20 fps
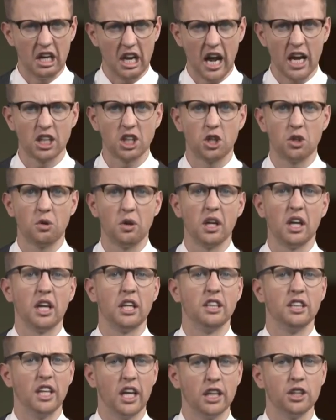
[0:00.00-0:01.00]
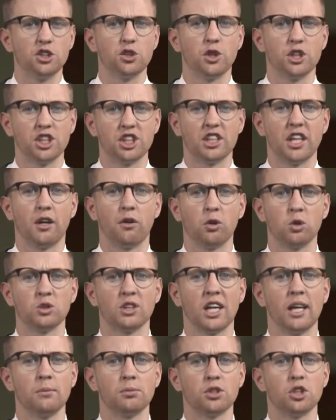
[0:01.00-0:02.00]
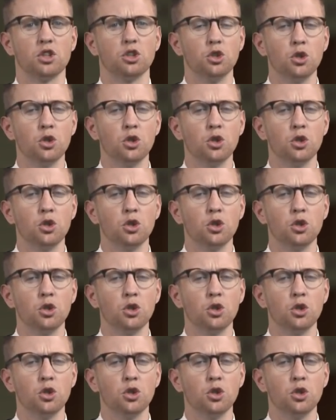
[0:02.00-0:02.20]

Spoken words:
inaccurate, and dangerous stereotypes,